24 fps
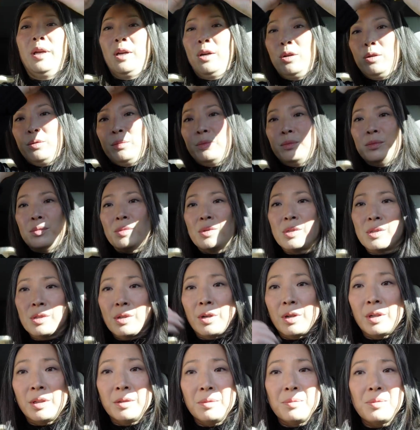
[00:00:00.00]
Home.
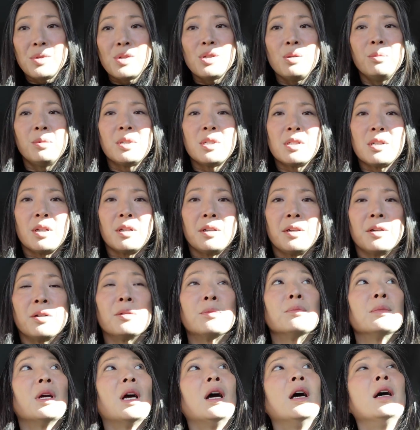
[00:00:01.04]
Sorry, so much sun
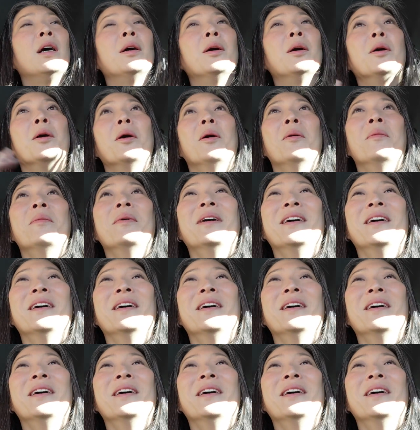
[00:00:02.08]
here. Uh,